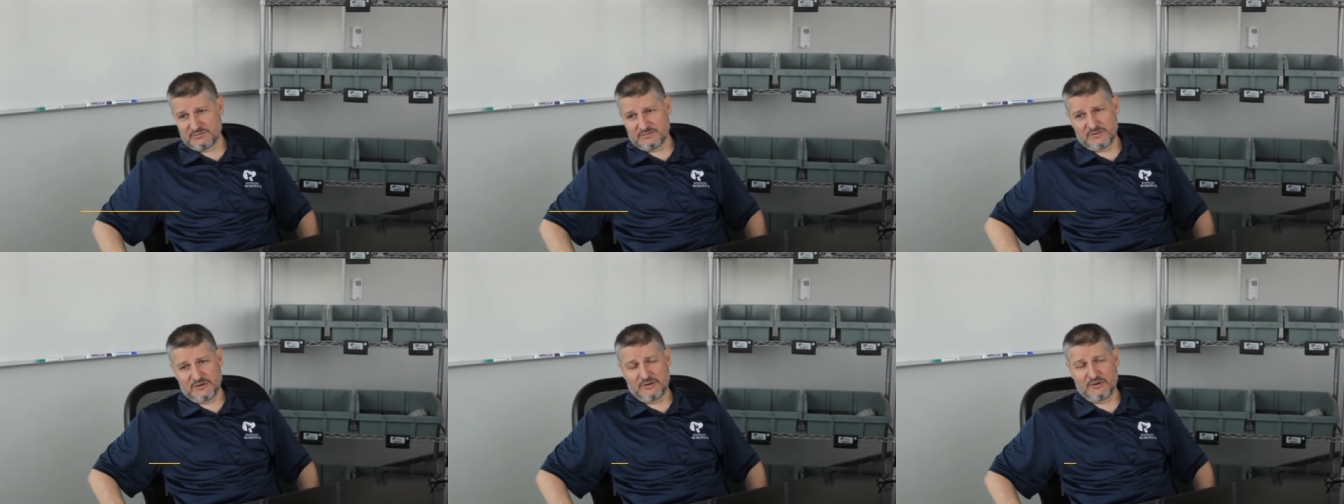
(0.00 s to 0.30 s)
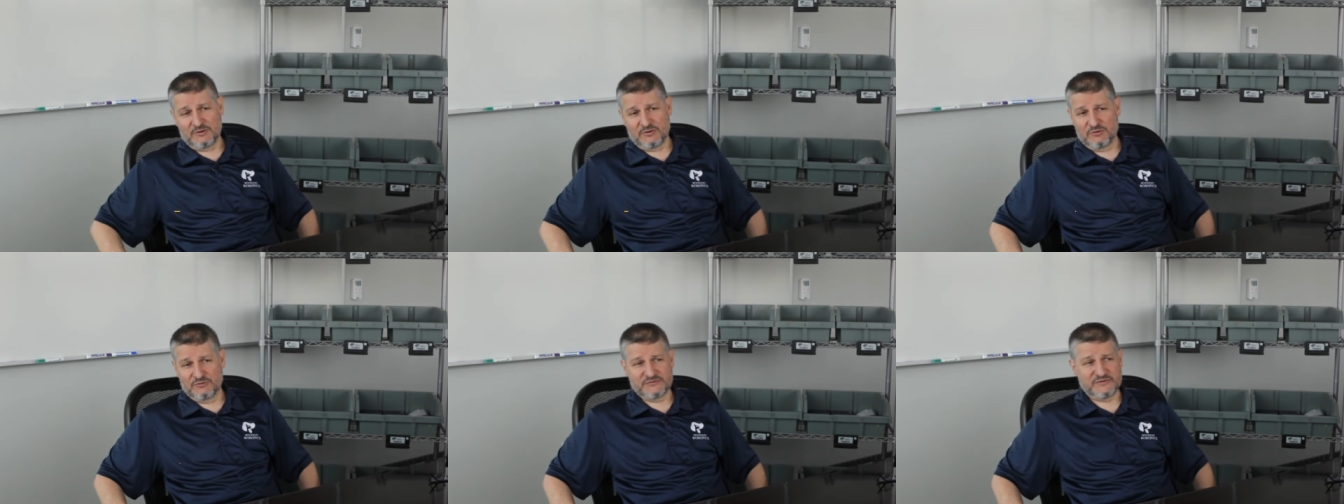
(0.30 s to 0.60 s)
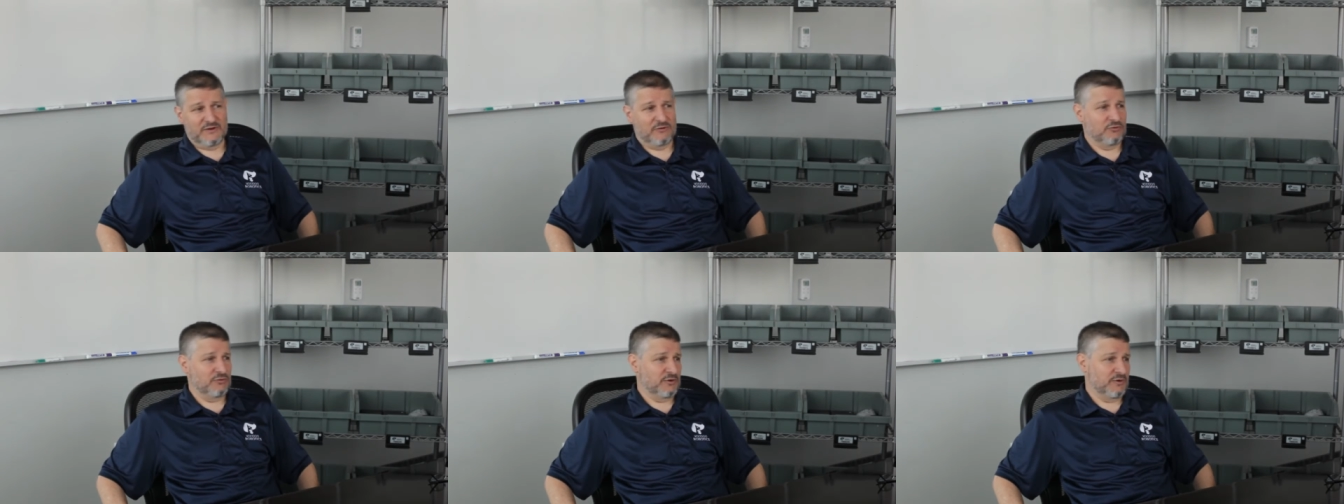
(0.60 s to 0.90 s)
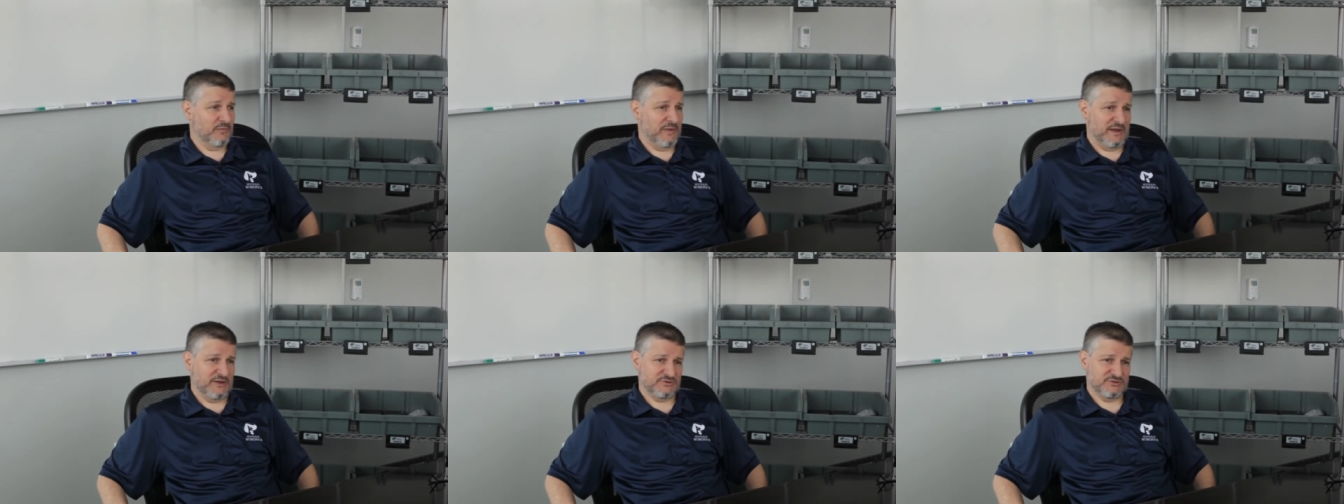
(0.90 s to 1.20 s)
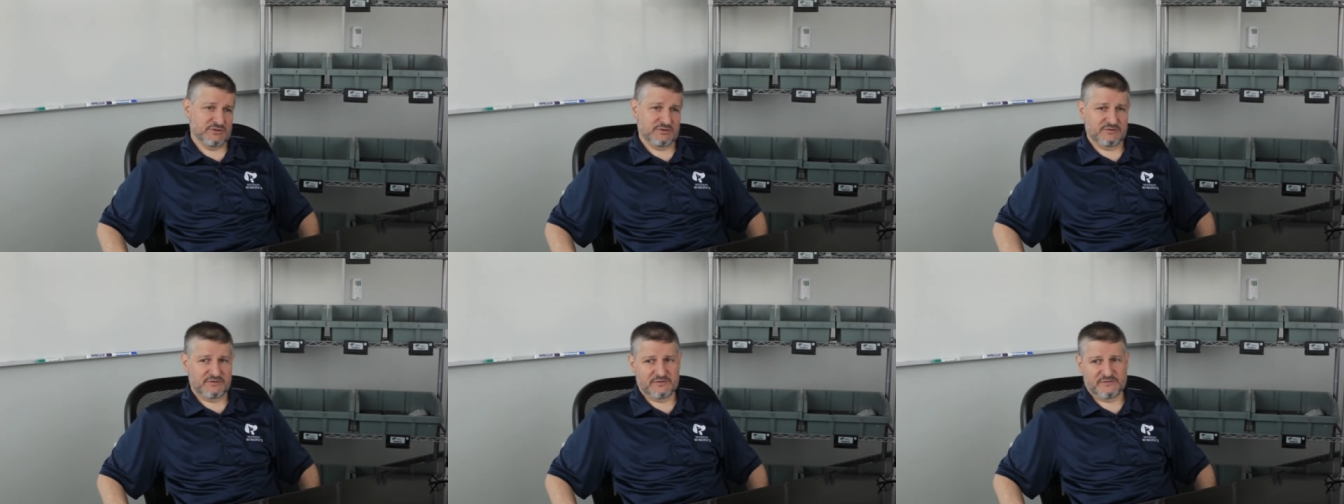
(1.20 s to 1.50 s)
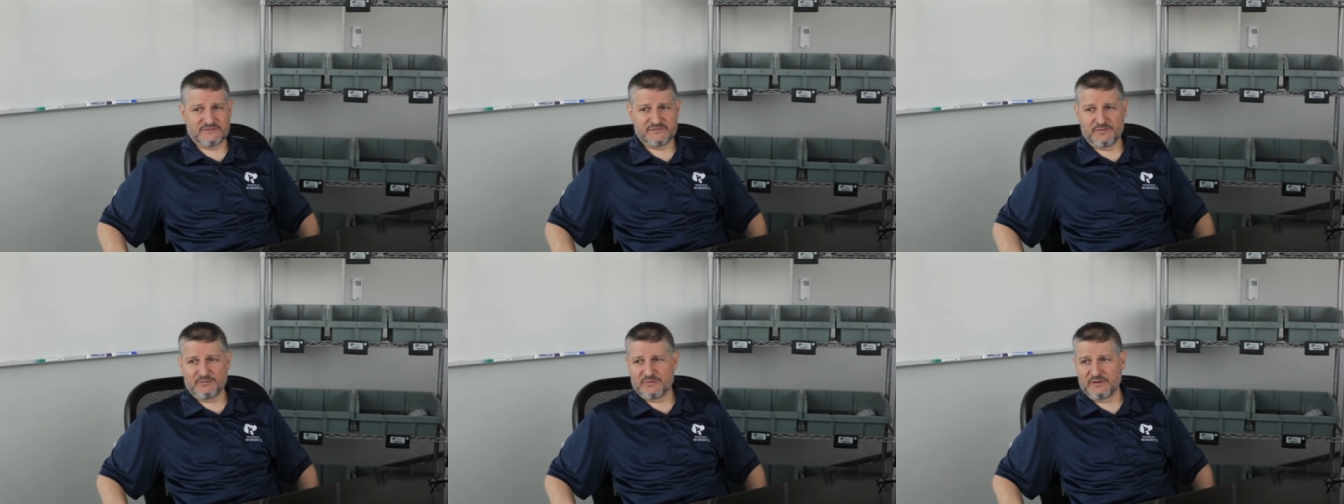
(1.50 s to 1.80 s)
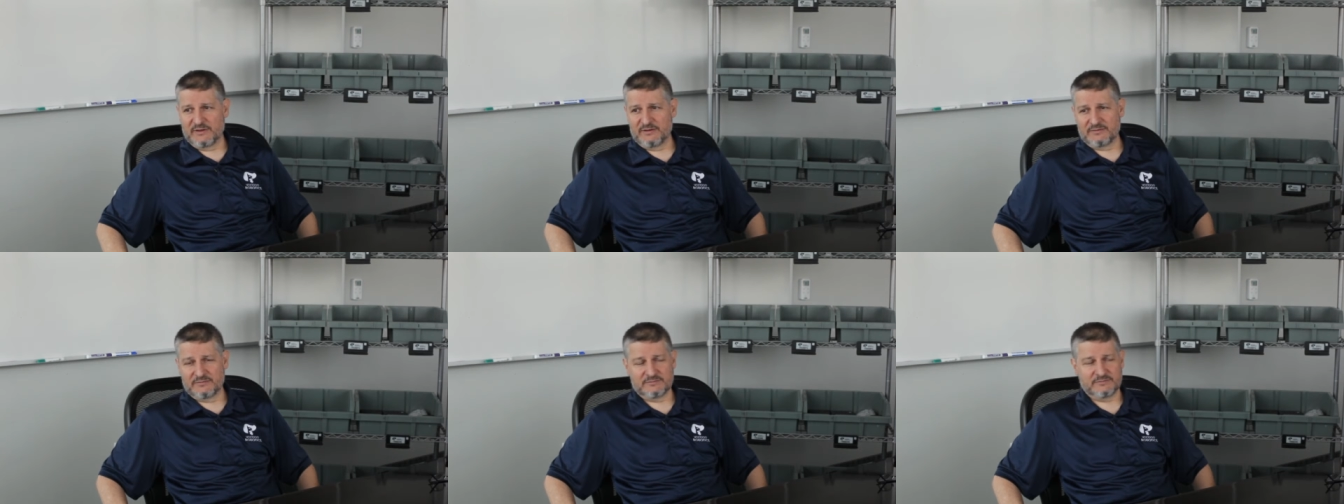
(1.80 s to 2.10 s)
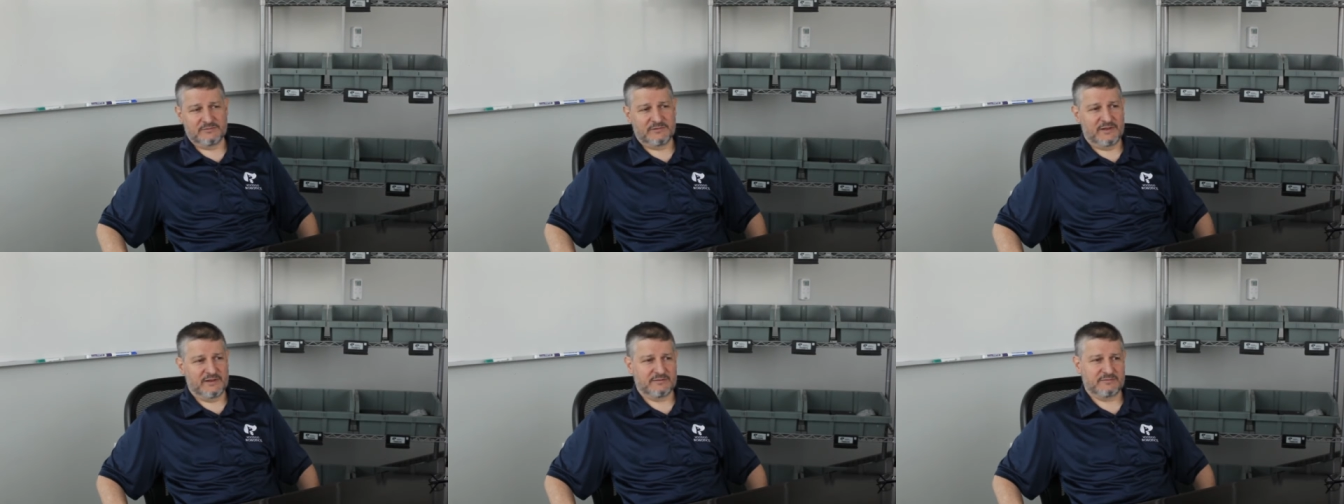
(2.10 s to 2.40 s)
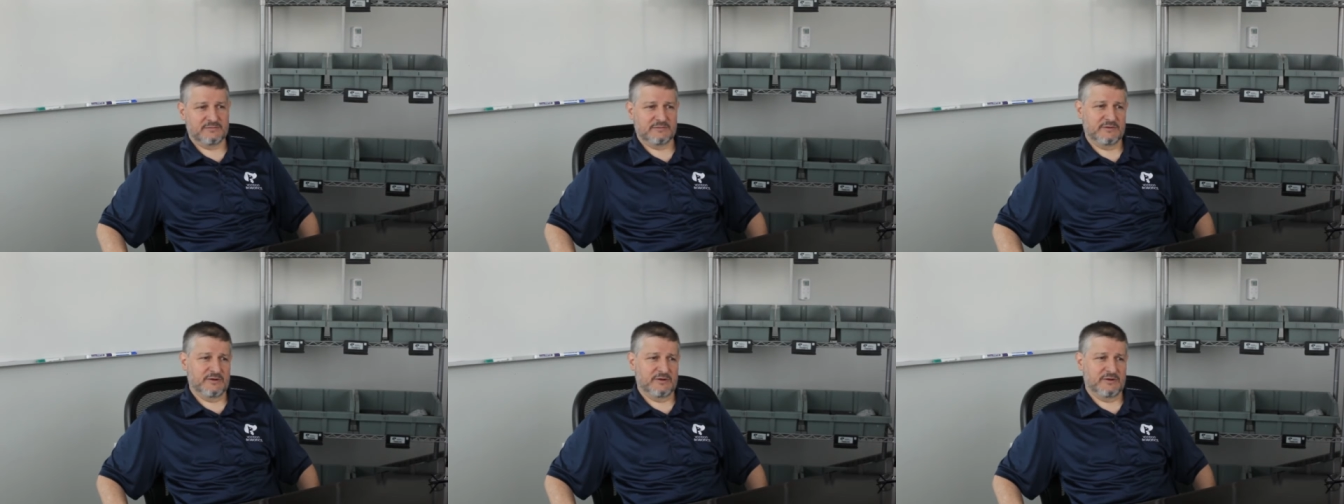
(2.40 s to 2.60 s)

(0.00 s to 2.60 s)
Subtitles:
using automation to something that,